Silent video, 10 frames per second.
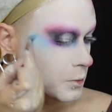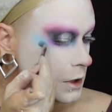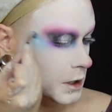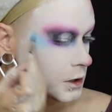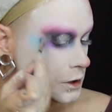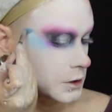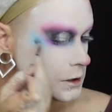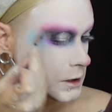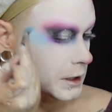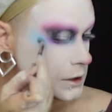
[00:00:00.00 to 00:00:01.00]
I learned
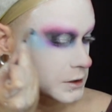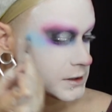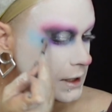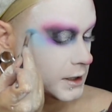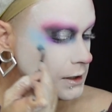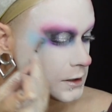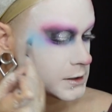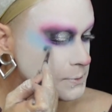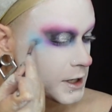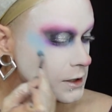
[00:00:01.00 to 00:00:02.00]
on the other side that
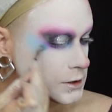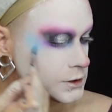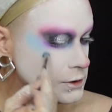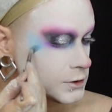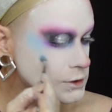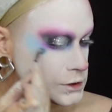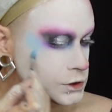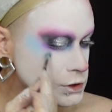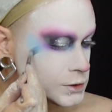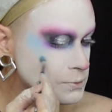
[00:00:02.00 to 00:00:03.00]
it's better to
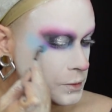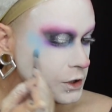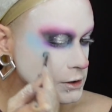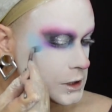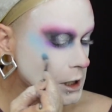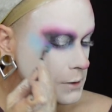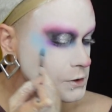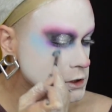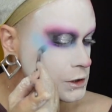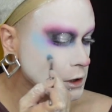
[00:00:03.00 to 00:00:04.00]
build it up
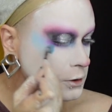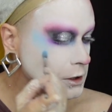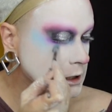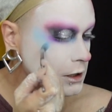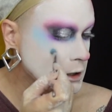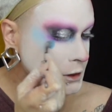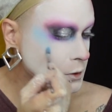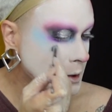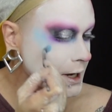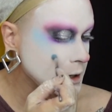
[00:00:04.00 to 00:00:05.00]
slowly on the
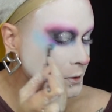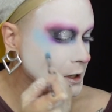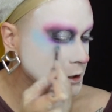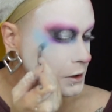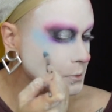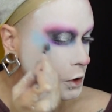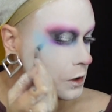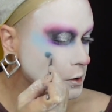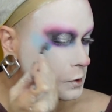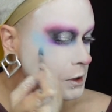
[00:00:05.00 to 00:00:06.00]
white rather than
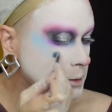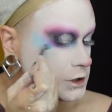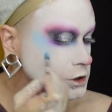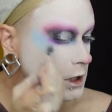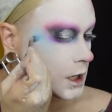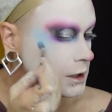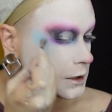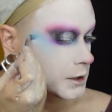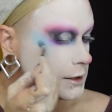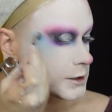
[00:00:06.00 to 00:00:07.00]
go in with a bunch of
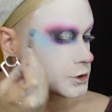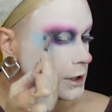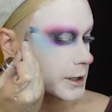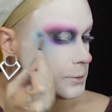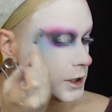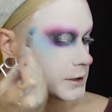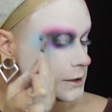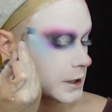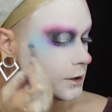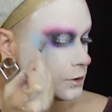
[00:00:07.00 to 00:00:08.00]
color and then try and blend
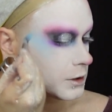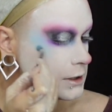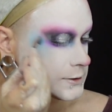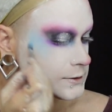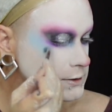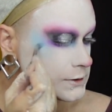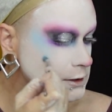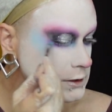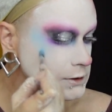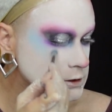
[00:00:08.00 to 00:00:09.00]
it out, because
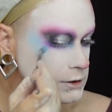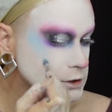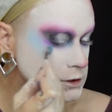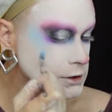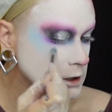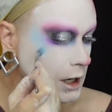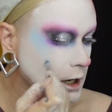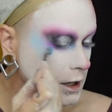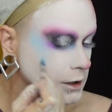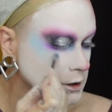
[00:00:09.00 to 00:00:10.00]
it's just a lot
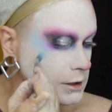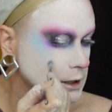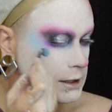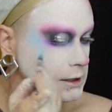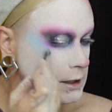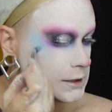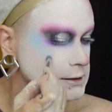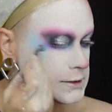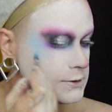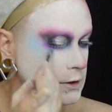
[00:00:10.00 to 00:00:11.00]
harder to get a
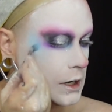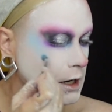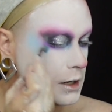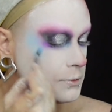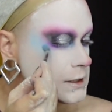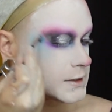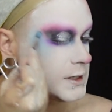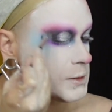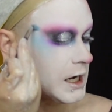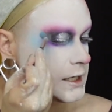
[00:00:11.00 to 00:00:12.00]
nice
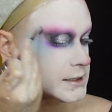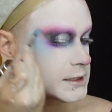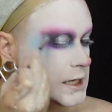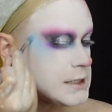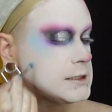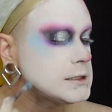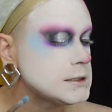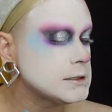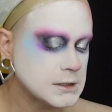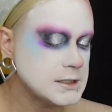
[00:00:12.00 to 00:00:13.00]
seamlessness,